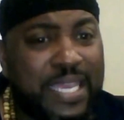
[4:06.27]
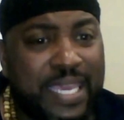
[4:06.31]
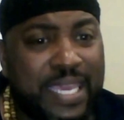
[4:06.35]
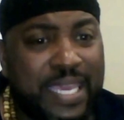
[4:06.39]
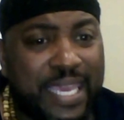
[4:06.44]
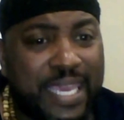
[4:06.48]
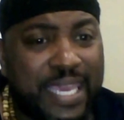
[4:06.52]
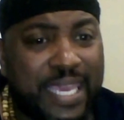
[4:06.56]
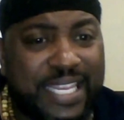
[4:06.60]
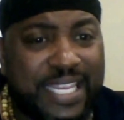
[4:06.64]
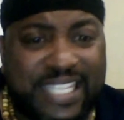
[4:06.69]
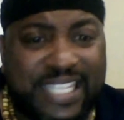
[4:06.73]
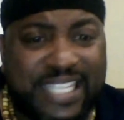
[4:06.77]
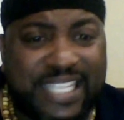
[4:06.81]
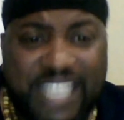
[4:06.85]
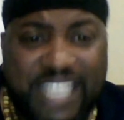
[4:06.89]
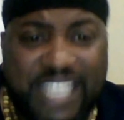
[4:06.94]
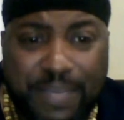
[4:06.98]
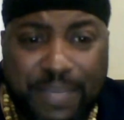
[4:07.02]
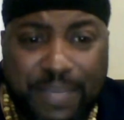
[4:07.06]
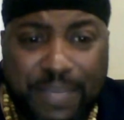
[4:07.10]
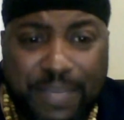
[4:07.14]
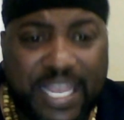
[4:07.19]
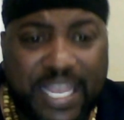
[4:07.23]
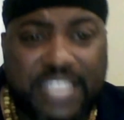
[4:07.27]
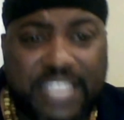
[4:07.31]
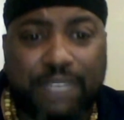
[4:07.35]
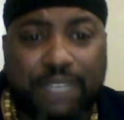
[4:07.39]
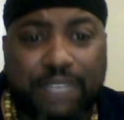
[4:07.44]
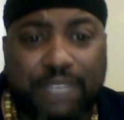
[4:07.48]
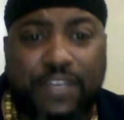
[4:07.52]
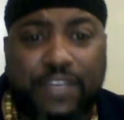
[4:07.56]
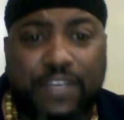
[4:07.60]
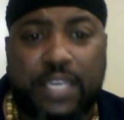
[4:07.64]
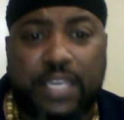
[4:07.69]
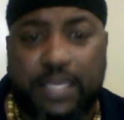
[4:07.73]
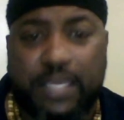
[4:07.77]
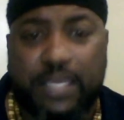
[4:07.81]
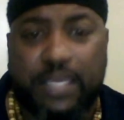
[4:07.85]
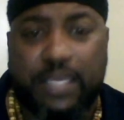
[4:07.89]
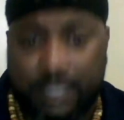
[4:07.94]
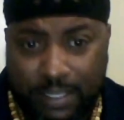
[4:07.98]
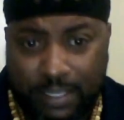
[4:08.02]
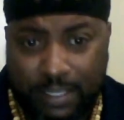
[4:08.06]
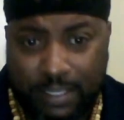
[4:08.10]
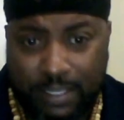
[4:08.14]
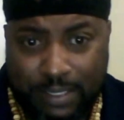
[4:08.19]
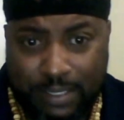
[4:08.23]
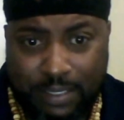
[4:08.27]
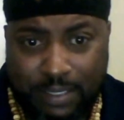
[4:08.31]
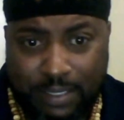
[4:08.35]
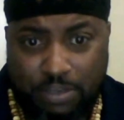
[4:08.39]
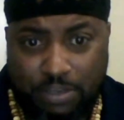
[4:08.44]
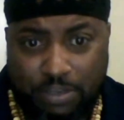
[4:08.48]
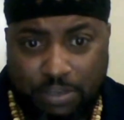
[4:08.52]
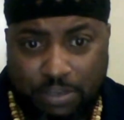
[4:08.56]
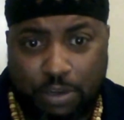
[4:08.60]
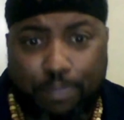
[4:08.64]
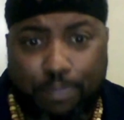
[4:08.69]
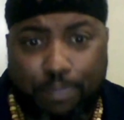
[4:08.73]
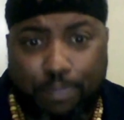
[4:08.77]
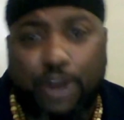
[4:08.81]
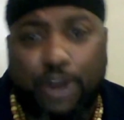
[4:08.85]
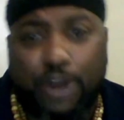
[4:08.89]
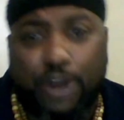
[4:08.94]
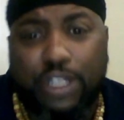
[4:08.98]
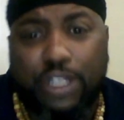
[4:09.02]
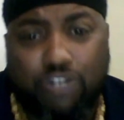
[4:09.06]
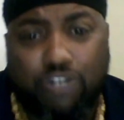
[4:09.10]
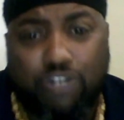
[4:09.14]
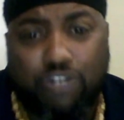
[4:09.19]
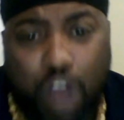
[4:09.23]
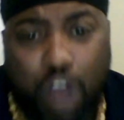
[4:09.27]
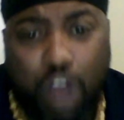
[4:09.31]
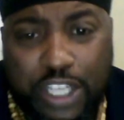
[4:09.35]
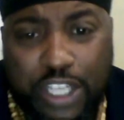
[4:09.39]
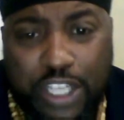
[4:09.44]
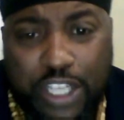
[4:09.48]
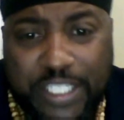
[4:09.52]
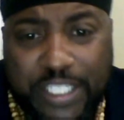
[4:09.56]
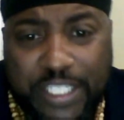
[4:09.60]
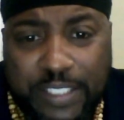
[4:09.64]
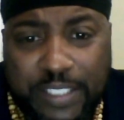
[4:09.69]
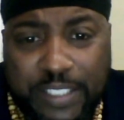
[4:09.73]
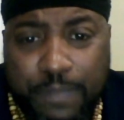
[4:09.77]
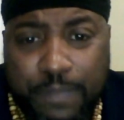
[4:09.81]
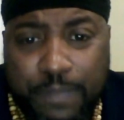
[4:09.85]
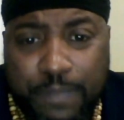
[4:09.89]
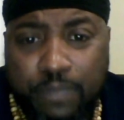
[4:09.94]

and intimidation via, burning crosses.